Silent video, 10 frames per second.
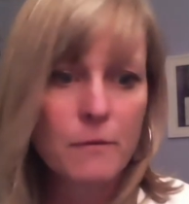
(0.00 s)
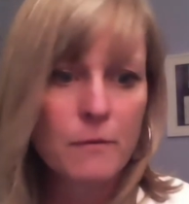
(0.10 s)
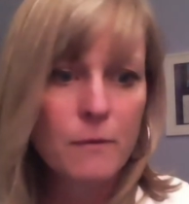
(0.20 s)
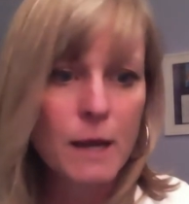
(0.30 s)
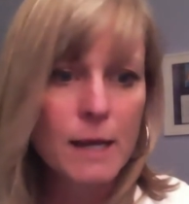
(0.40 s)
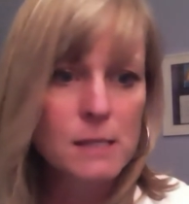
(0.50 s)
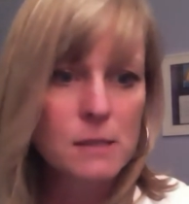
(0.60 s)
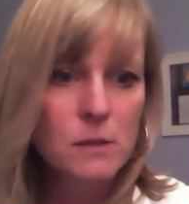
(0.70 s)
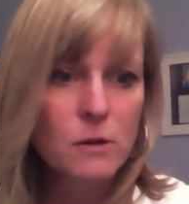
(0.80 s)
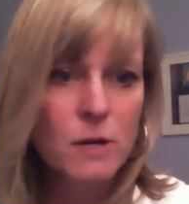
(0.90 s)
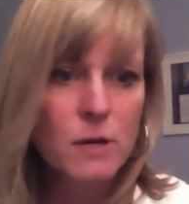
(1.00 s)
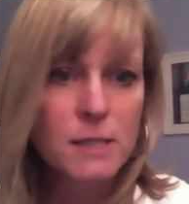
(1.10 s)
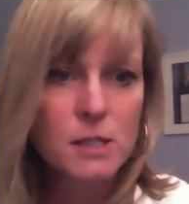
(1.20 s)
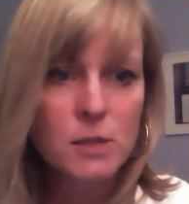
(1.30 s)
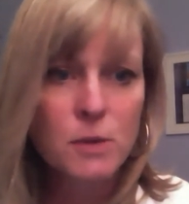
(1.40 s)
I guess, Chris,
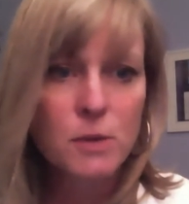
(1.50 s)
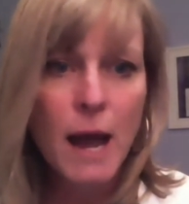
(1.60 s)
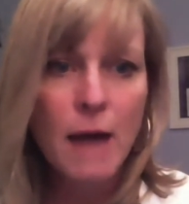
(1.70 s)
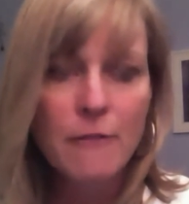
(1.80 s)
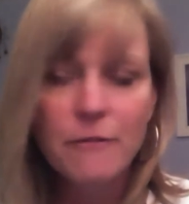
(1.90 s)
do you have